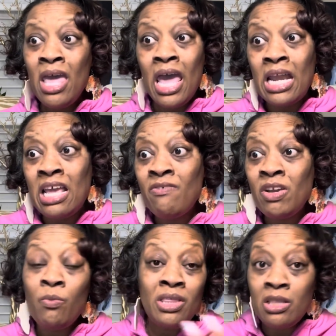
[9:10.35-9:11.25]
and even
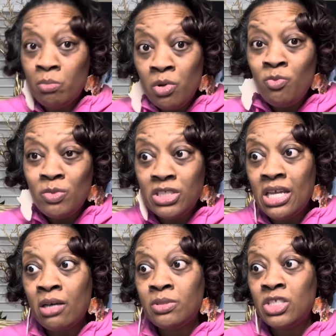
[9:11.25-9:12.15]
within the movement she
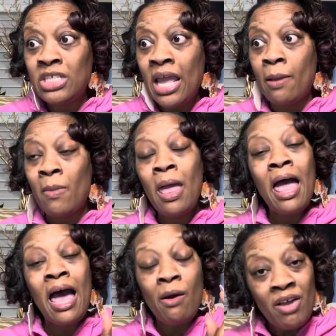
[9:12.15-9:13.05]
helped to shape.
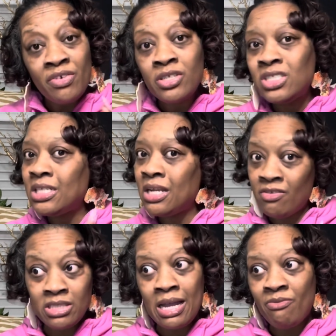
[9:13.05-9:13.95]
However, she never
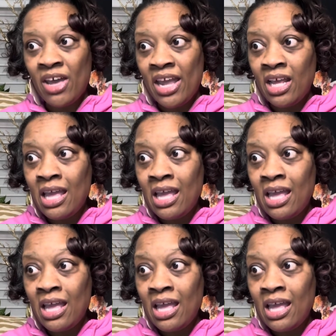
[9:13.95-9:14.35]
stopped fighting,